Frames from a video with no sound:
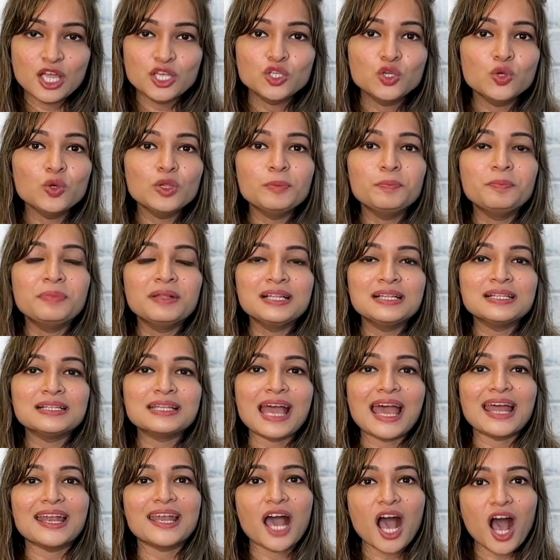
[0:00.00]
you'll build
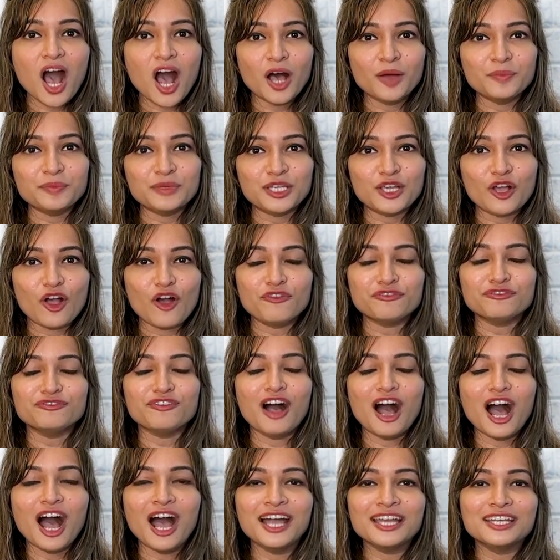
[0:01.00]
an army of
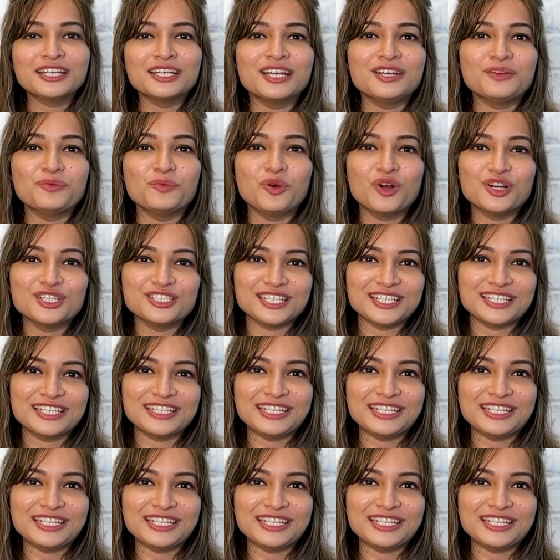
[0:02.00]
high converting